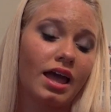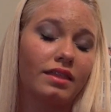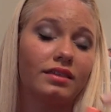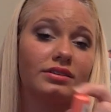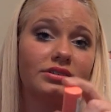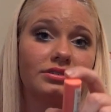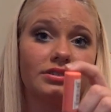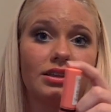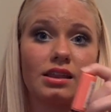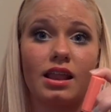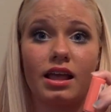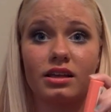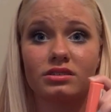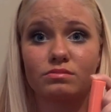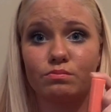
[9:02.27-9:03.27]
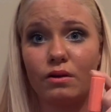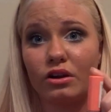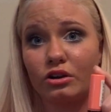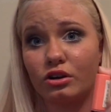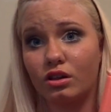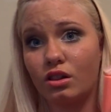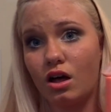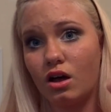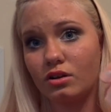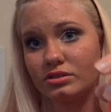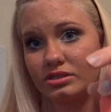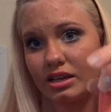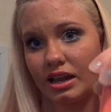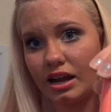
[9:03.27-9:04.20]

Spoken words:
And this is a NYX Butter Gloss,